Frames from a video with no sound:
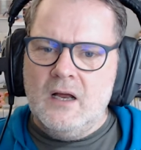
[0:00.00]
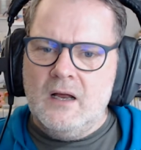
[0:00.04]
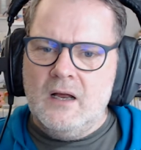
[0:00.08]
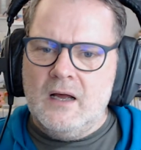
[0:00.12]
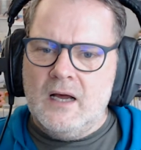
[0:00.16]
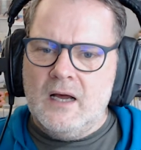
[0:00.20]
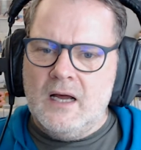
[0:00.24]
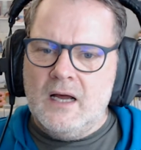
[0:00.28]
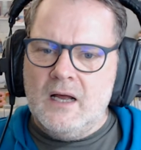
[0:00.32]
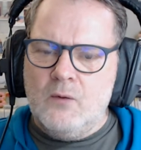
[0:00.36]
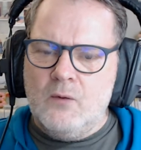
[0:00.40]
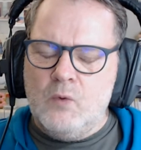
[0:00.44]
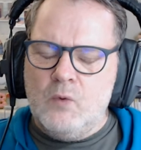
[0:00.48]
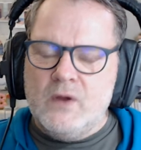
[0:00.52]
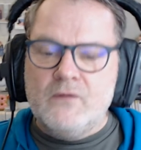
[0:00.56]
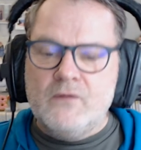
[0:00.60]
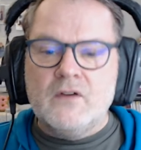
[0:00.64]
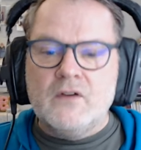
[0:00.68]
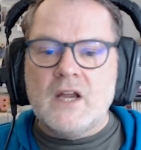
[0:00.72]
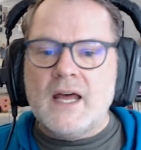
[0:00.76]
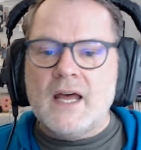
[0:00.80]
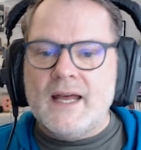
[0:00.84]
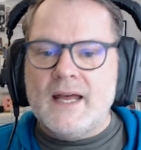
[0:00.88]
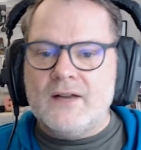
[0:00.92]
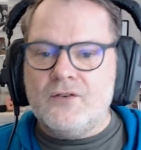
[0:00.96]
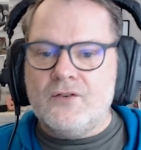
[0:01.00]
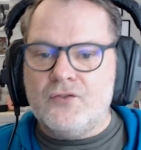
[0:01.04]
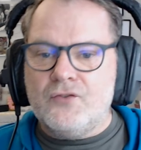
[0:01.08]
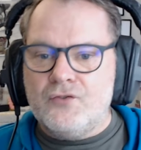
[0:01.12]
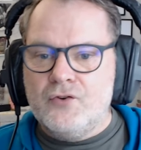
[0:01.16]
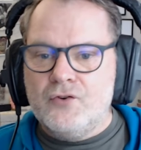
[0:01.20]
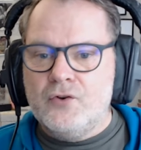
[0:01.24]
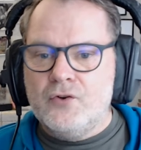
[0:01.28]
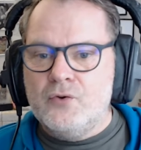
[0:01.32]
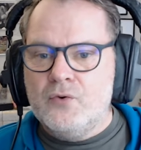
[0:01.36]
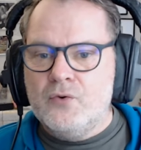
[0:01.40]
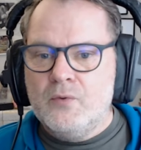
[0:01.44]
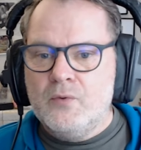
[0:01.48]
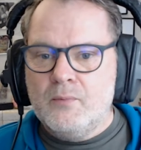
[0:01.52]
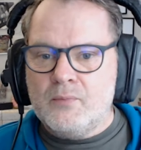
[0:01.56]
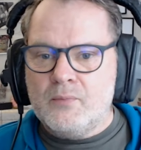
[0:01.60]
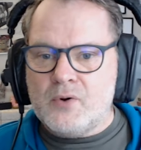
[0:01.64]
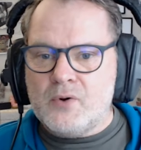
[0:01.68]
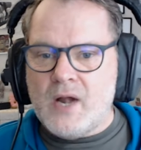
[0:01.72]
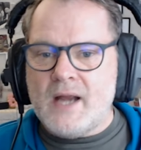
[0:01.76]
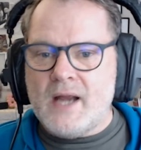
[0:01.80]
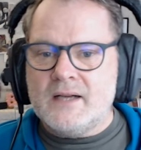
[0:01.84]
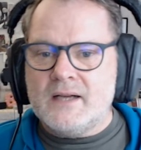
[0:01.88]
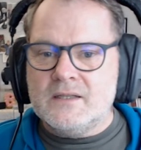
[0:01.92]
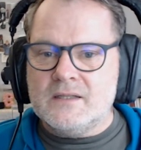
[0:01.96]
uh, we've learnt through
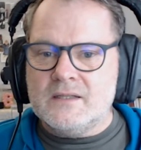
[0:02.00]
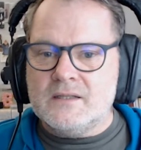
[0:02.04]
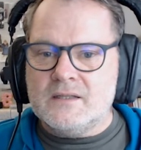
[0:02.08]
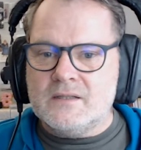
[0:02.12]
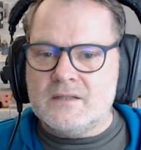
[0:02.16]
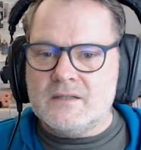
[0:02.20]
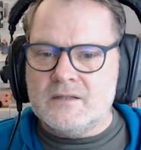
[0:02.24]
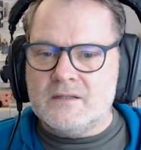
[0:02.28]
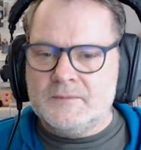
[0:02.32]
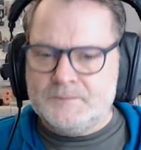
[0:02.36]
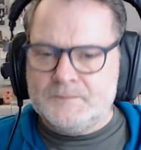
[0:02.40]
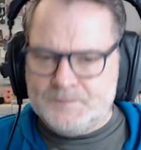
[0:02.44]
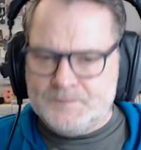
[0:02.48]
practice